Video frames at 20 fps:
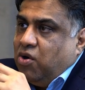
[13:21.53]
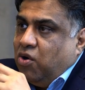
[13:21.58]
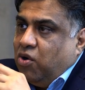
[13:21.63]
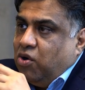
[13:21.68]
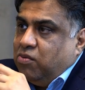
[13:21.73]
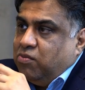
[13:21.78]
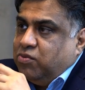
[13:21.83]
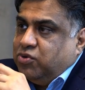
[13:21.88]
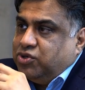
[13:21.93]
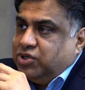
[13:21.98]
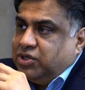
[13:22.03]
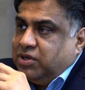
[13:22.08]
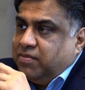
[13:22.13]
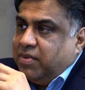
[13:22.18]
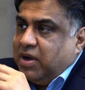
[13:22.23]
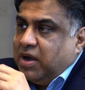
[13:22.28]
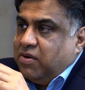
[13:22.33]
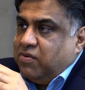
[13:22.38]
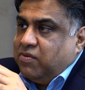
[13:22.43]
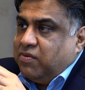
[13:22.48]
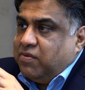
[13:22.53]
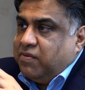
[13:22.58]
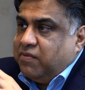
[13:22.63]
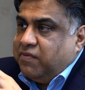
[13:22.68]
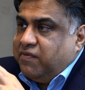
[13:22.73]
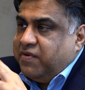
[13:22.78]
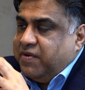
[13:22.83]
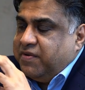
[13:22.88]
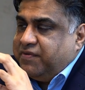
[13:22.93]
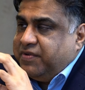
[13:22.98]
almost about
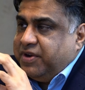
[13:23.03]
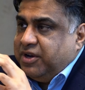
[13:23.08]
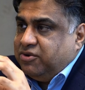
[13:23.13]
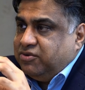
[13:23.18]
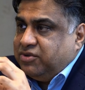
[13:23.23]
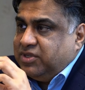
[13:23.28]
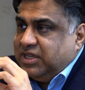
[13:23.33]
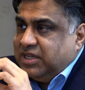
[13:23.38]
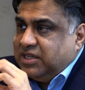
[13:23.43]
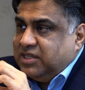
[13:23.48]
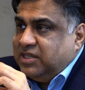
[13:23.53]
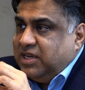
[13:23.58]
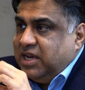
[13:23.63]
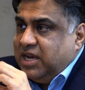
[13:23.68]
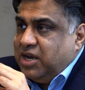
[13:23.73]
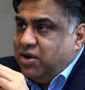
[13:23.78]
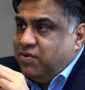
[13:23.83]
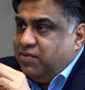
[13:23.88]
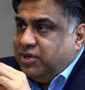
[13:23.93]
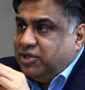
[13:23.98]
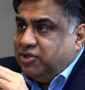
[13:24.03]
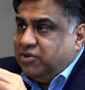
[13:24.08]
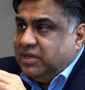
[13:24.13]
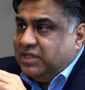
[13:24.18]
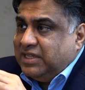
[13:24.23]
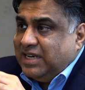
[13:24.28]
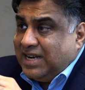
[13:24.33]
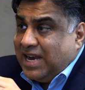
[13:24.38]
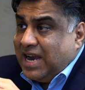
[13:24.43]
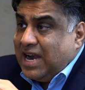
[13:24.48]
50 to 60
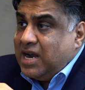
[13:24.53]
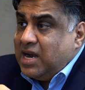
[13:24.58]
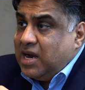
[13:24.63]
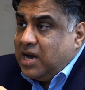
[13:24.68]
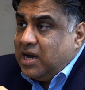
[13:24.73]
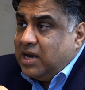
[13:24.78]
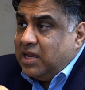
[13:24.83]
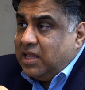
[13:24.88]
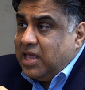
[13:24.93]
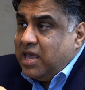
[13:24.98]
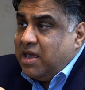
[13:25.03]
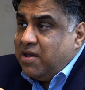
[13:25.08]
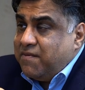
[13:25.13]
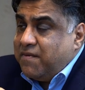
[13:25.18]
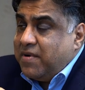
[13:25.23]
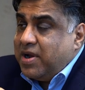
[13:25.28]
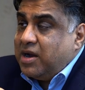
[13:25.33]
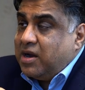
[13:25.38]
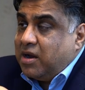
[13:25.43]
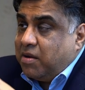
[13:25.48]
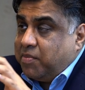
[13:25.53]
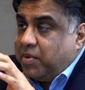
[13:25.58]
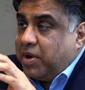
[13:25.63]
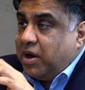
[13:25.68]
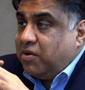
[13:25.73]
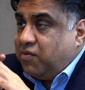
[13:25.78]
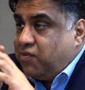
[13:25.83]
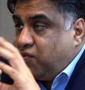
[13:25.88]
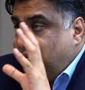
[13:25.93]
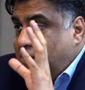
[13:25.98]
individuals attend the event,
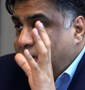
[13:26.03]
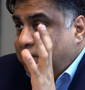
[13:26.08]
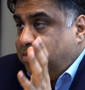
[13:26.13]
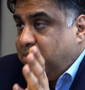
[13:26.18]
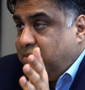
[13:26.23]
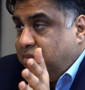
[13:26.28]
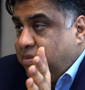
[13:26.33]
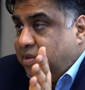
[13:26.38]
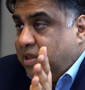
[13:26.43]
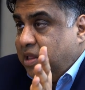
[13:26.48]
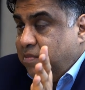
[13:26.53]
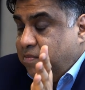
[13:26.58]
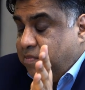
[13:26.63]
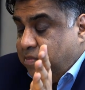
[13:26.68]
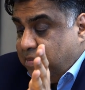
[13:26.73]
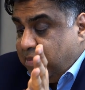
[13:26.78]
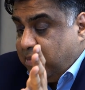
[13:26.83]
apart from the